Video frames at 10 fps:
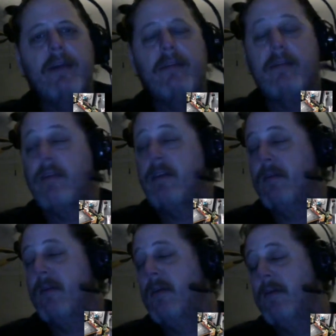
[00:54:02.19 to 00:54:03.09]
It's like,
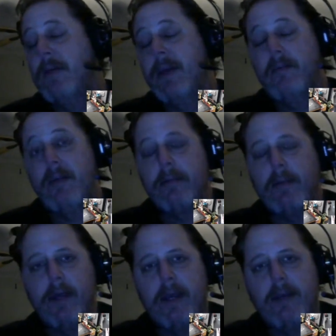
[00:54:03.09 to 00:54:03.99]
oh man, it's making my
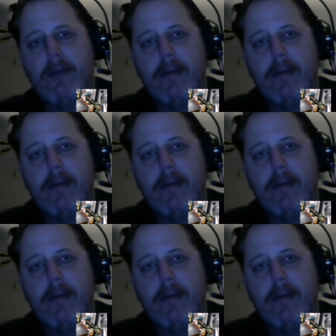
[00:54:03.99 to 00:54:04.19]
head hurt.